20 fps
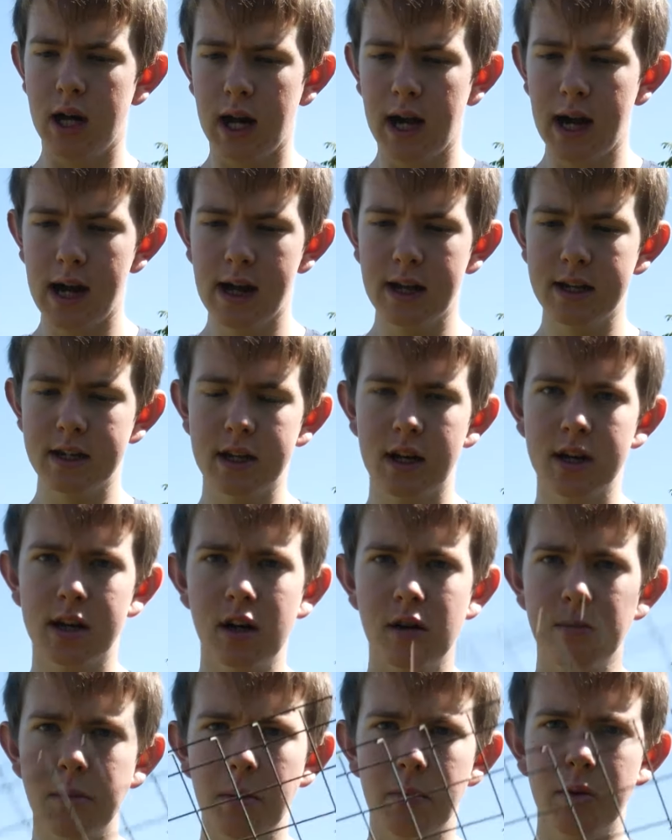and I
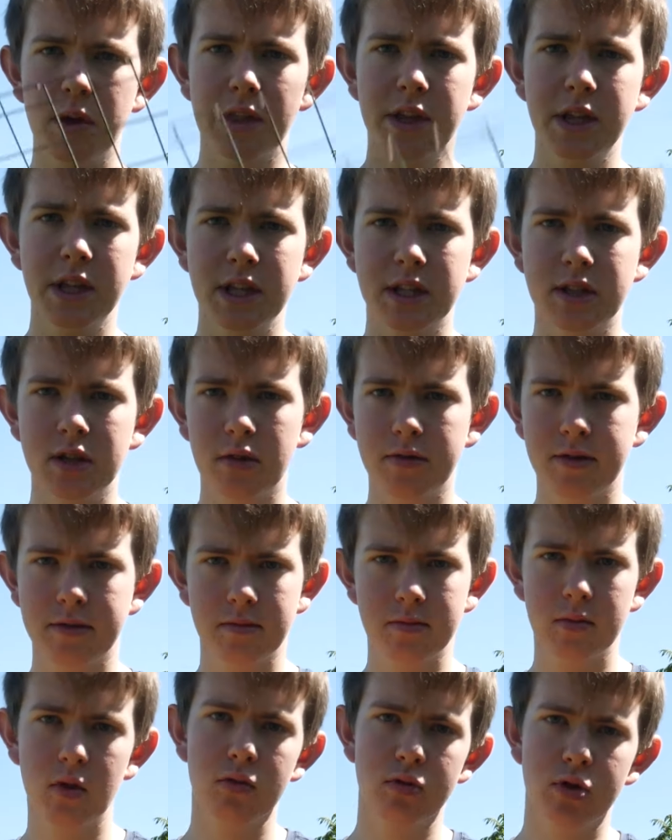can't remember, I think this is off
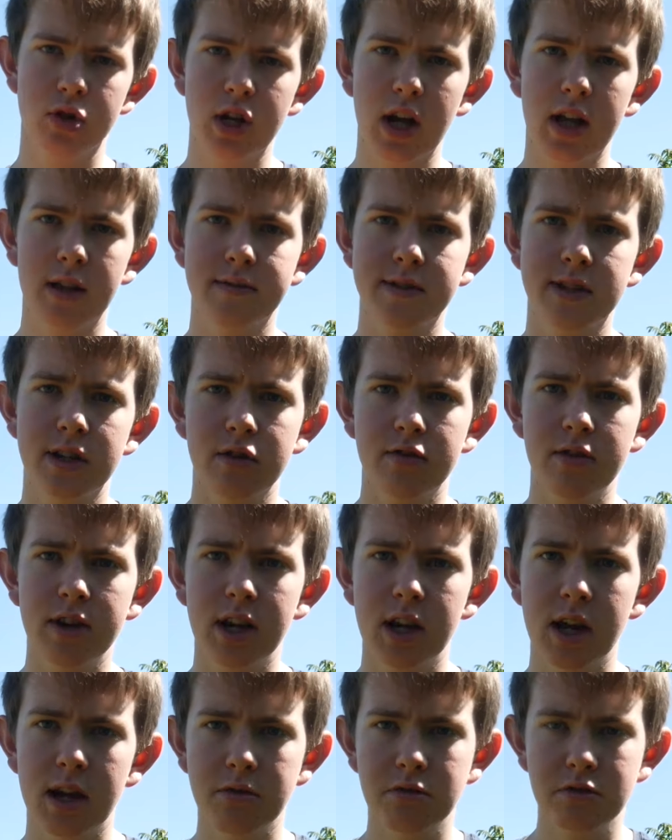some old shelves in a
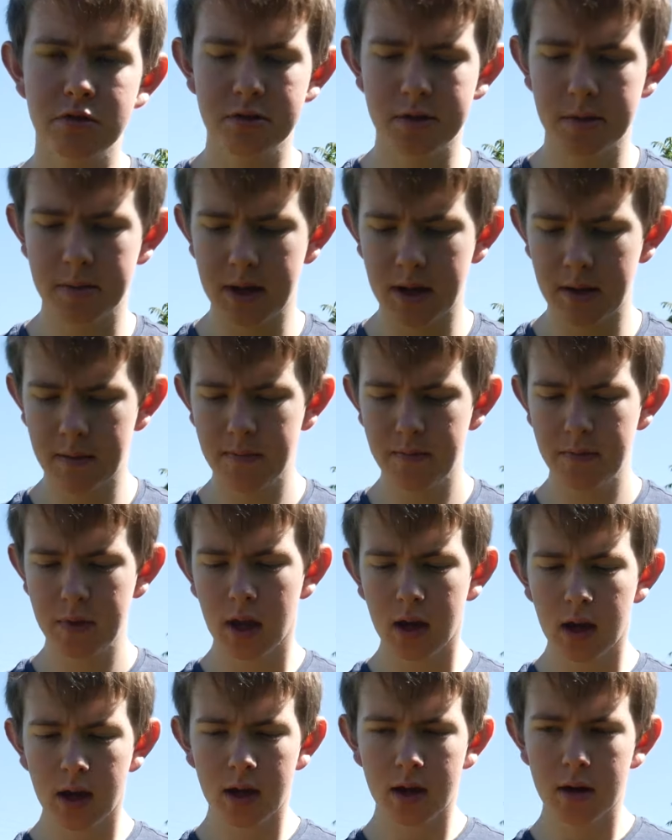greenhouse or something,
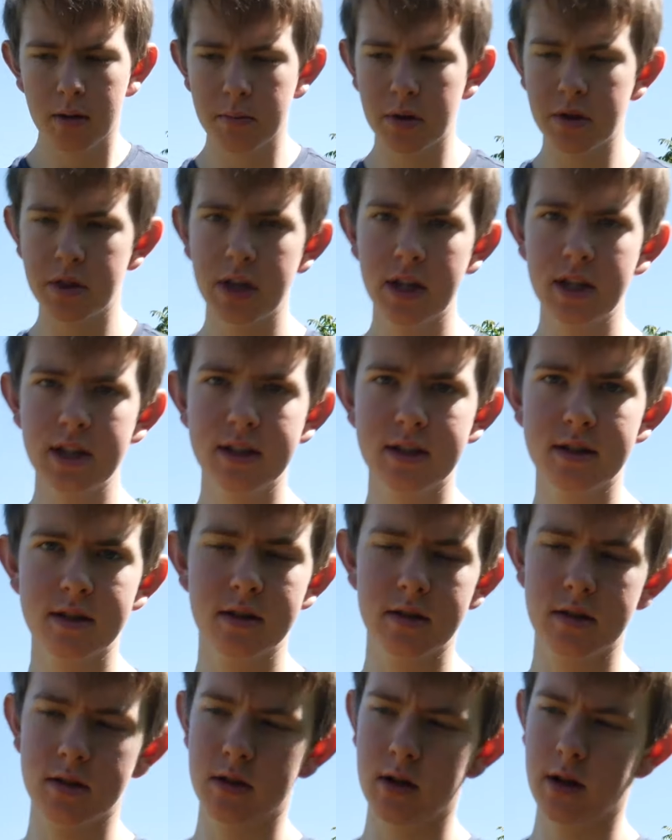but these
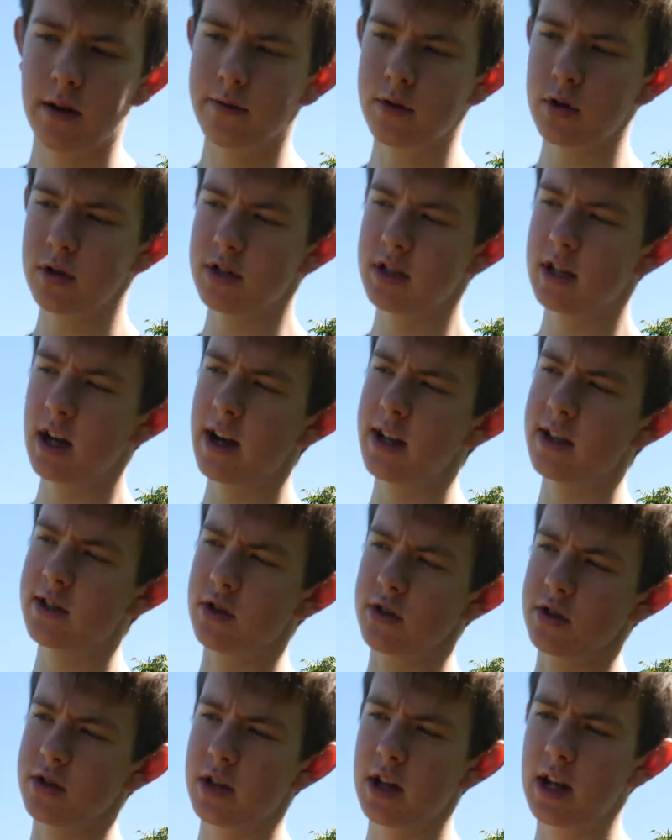have got sides
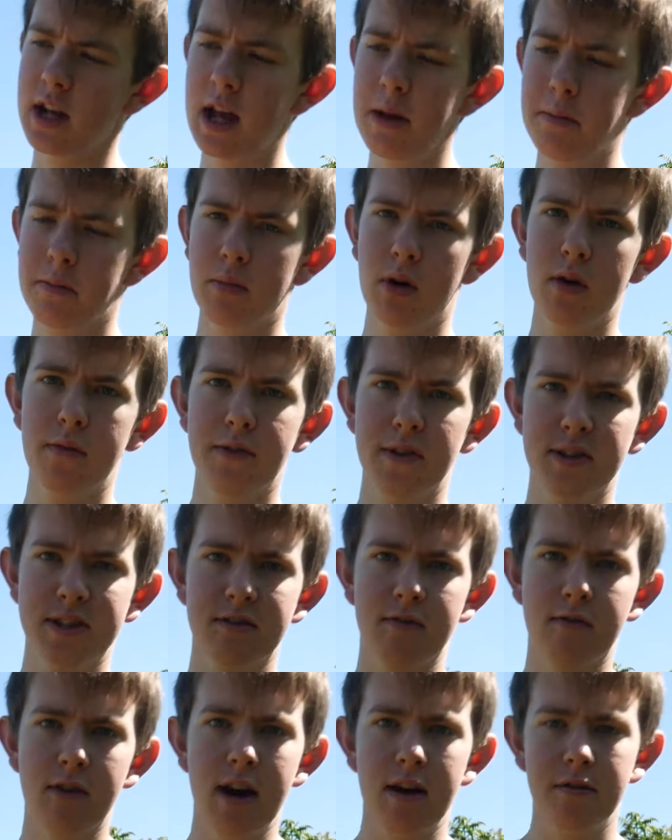on so they keep them off the
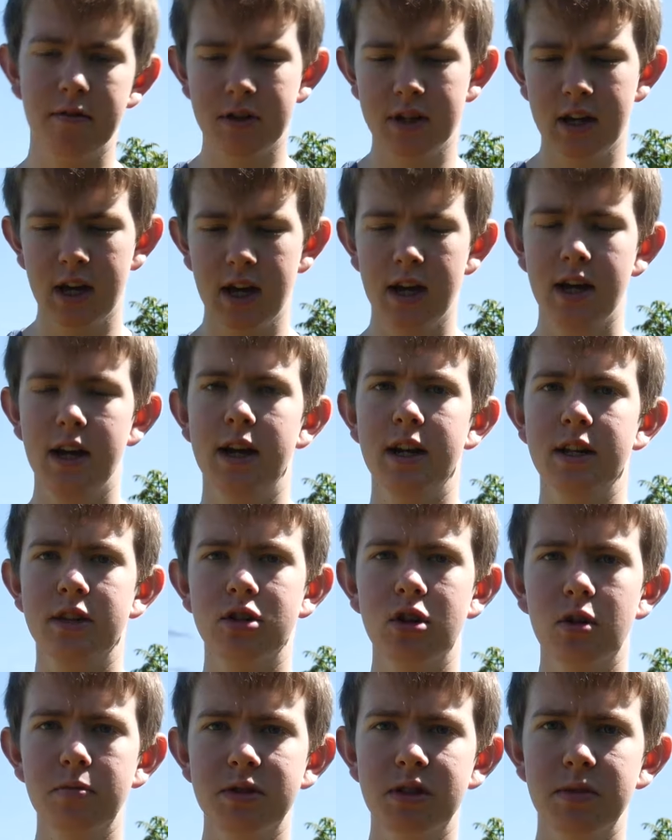ground, and it
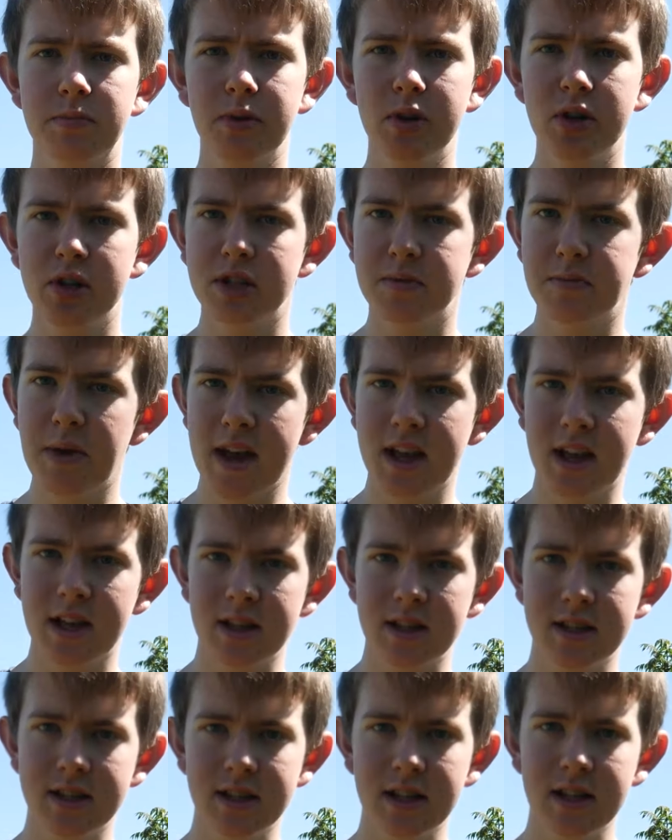stops the birds pecking
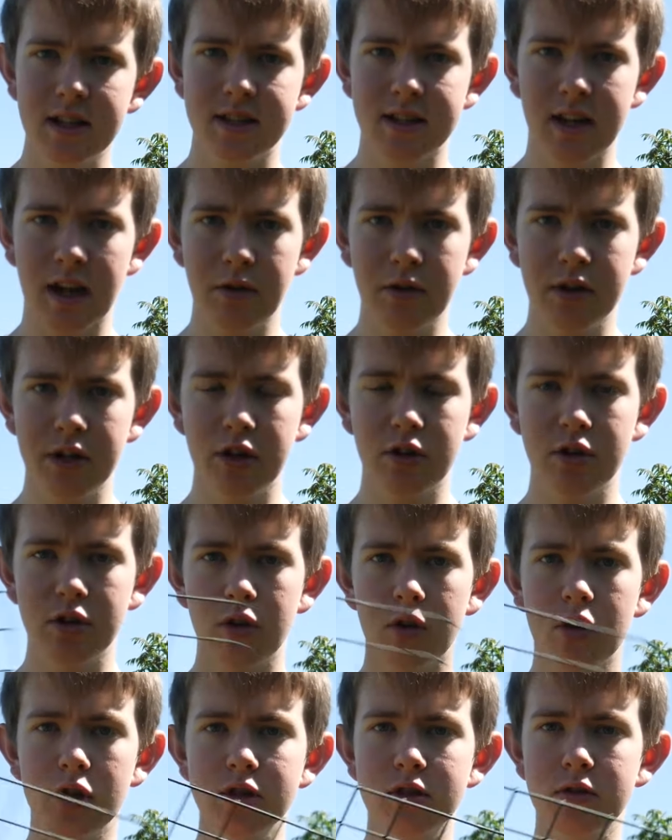the seeds out. And you can
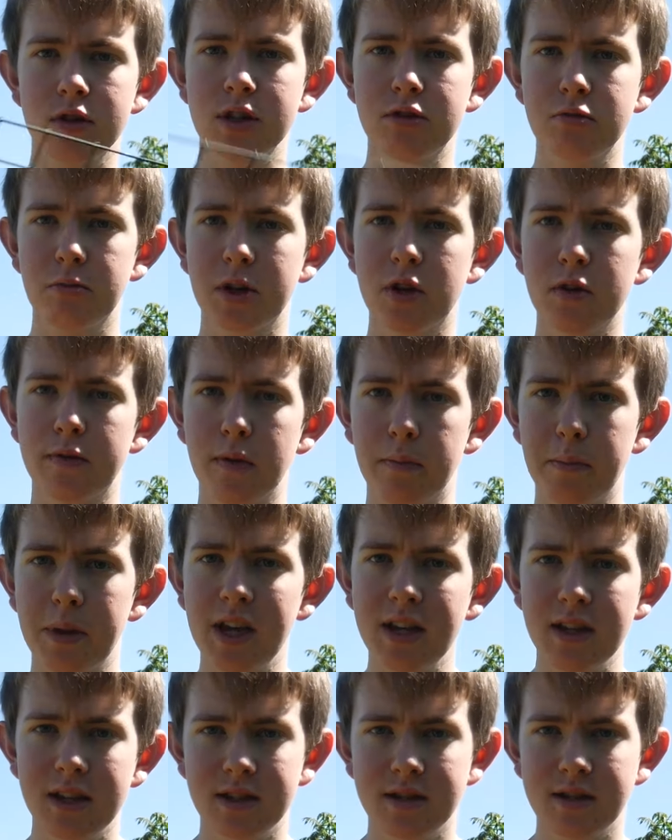also, this would be good for
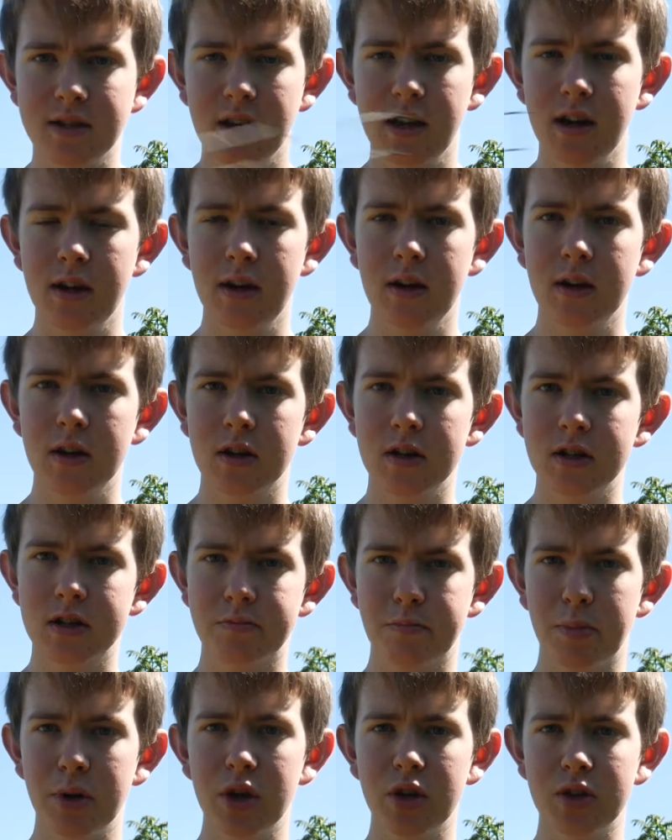peas, because
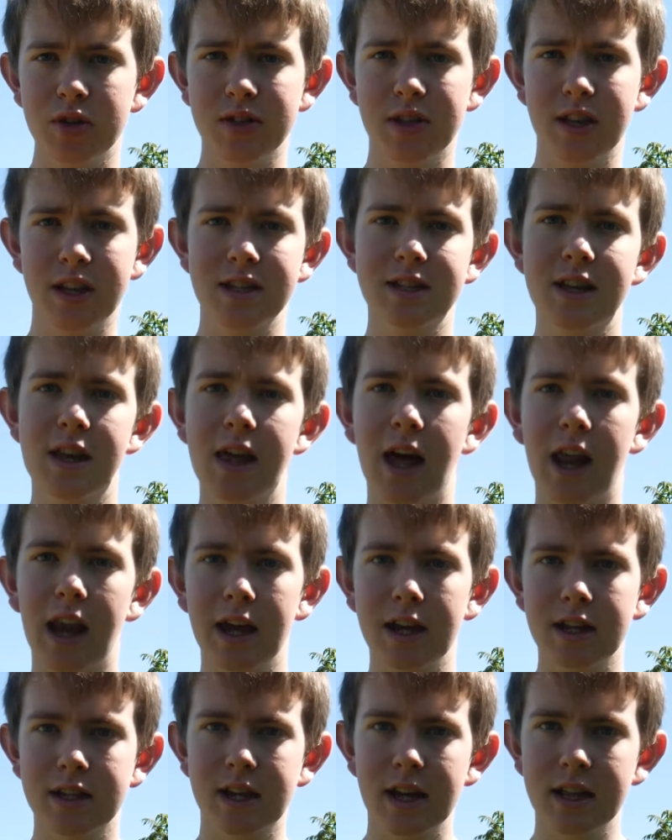birds and things like that
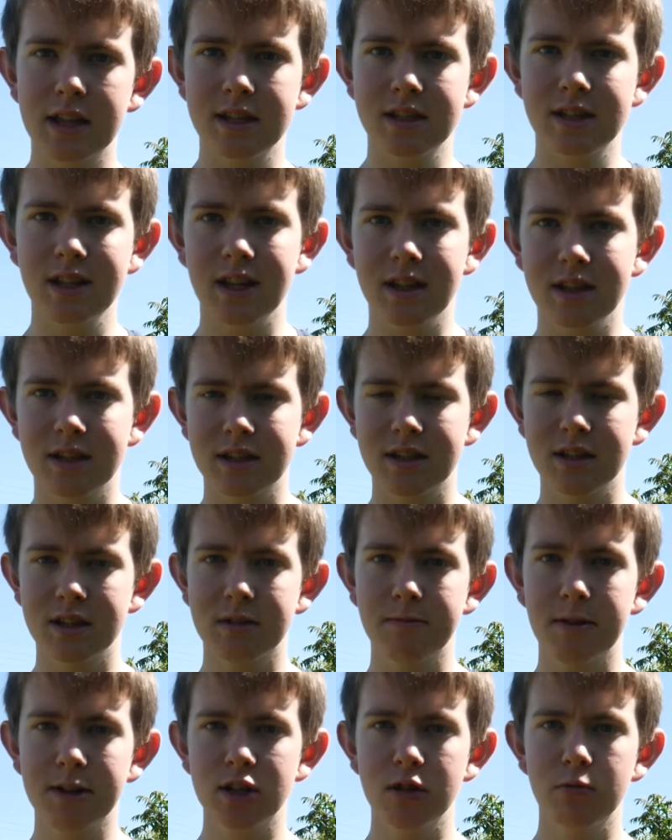like to get the seeds,
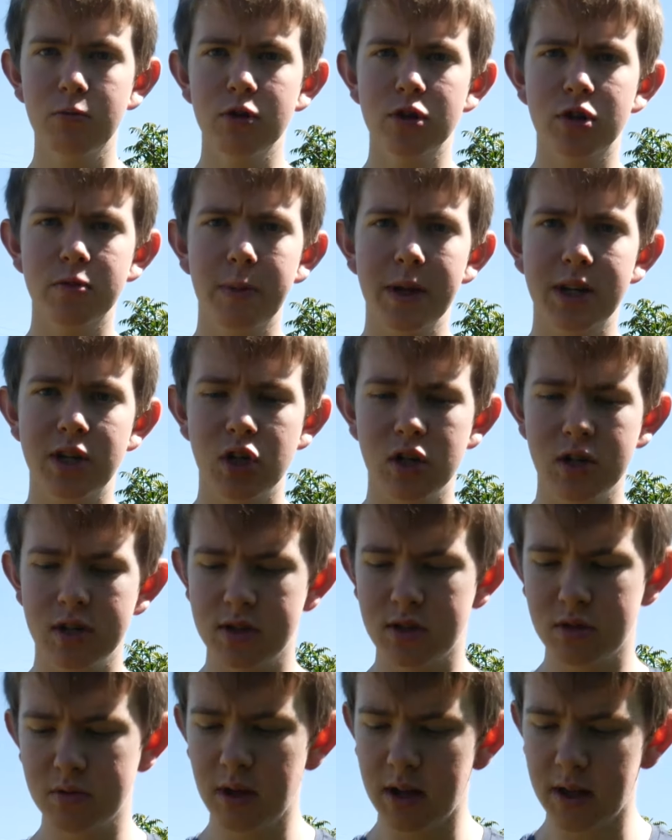especially wood pigeons
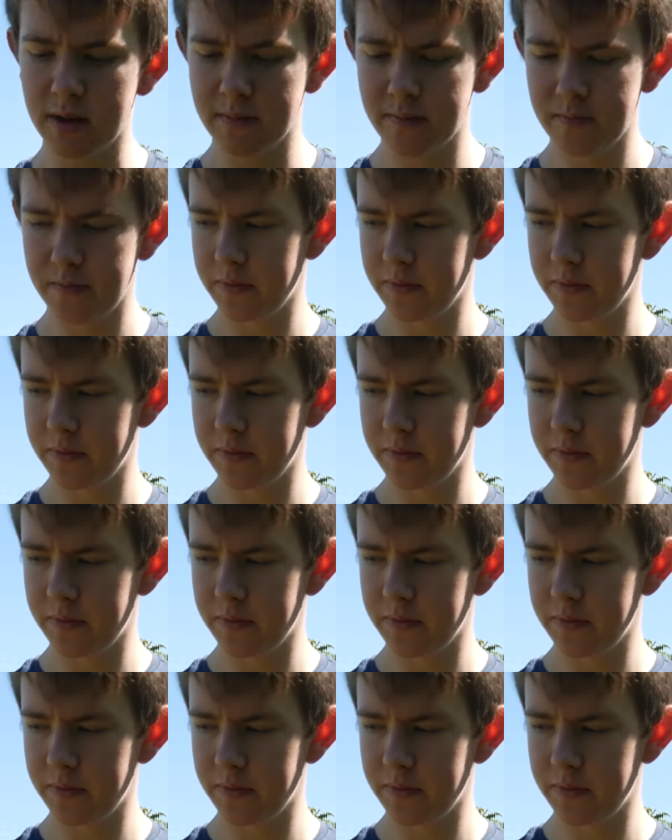as well.